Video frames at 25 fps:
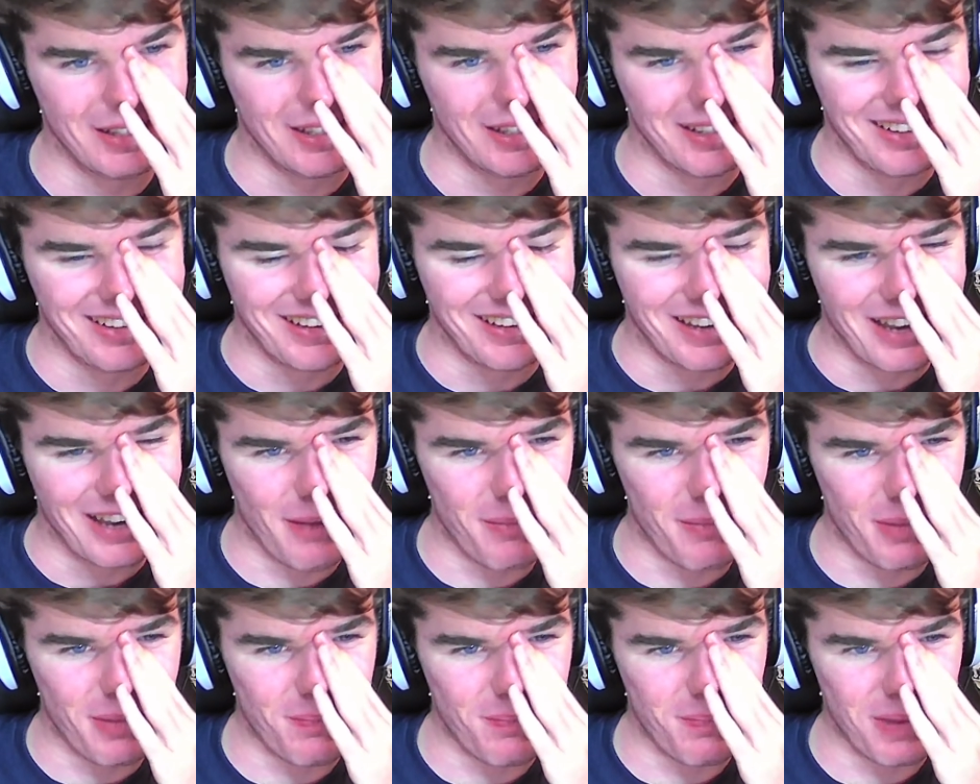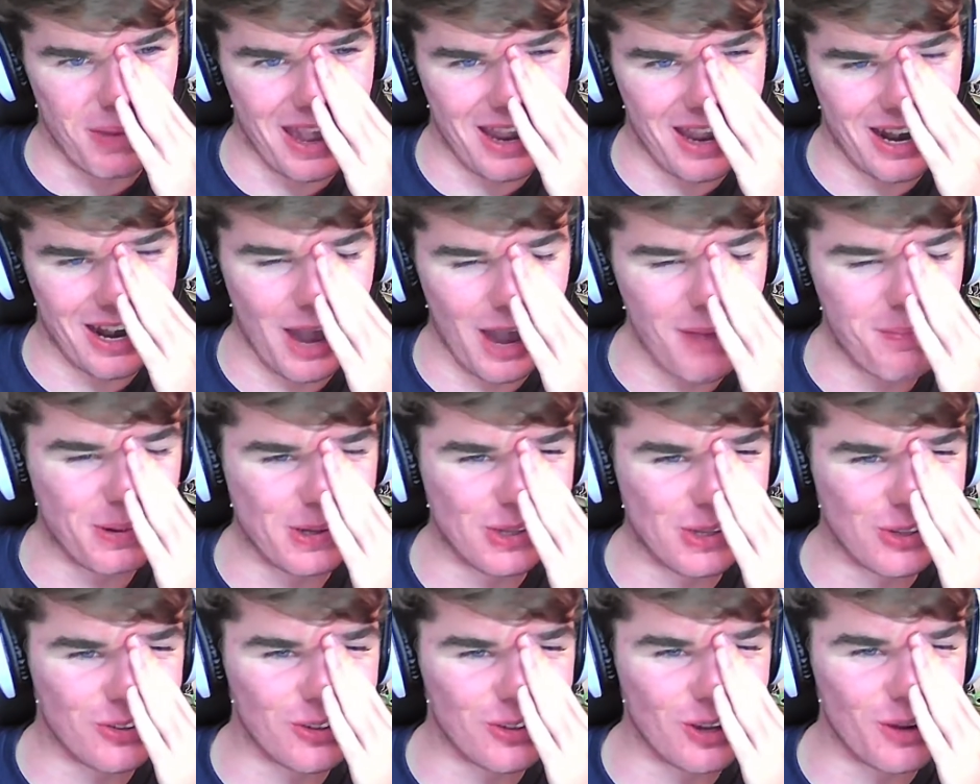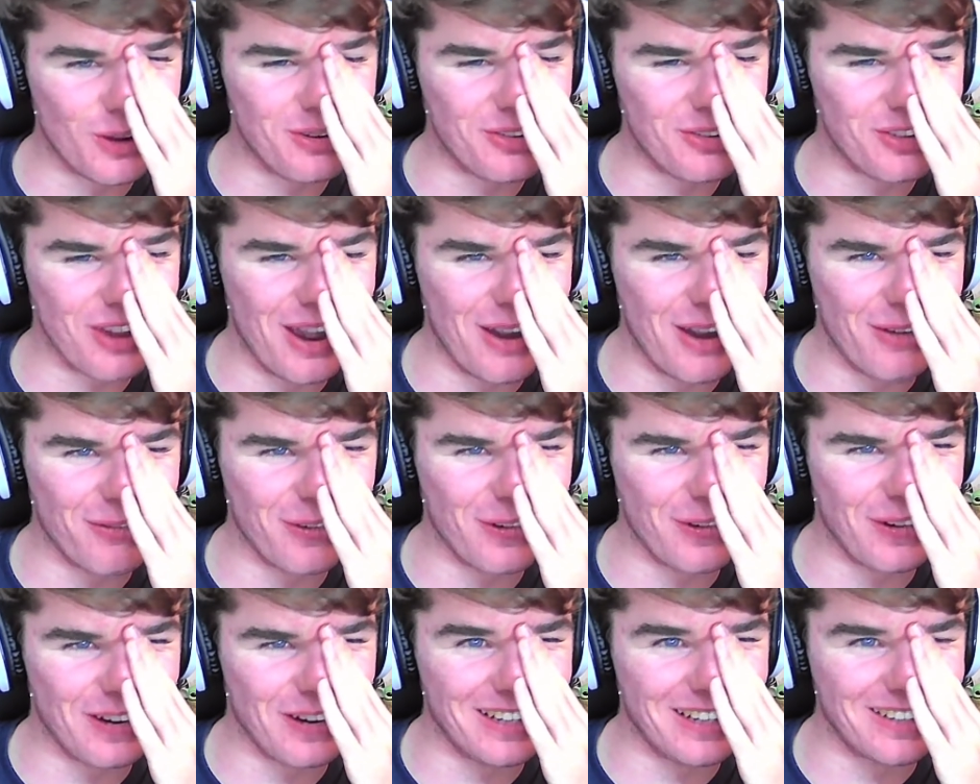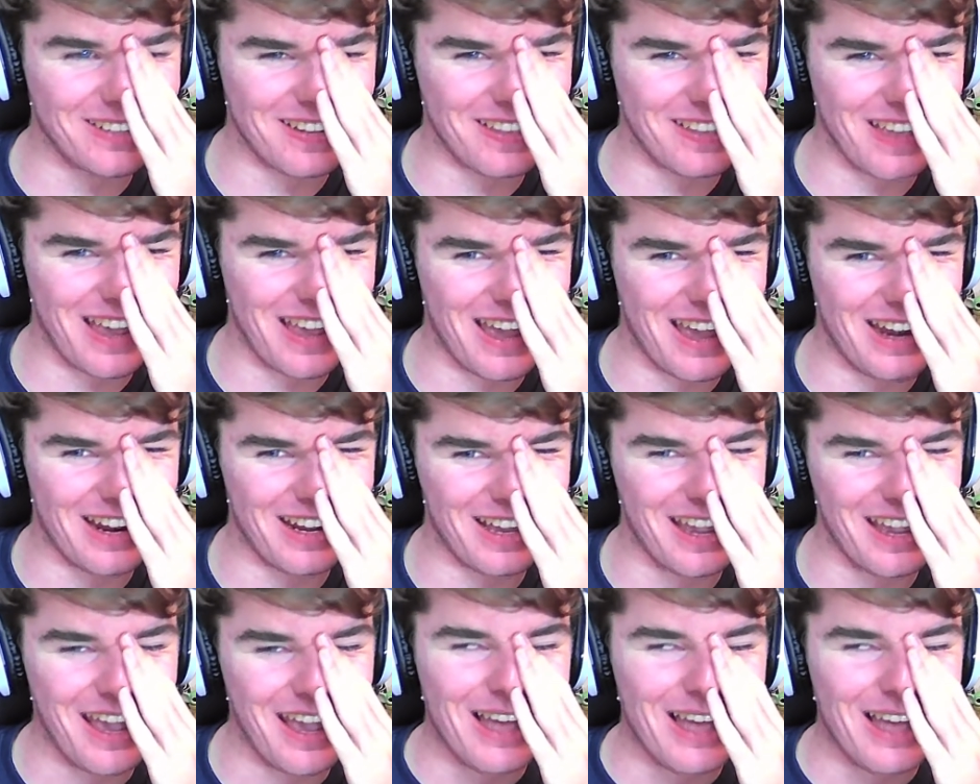I'm in pain. I put so much effort into the editing.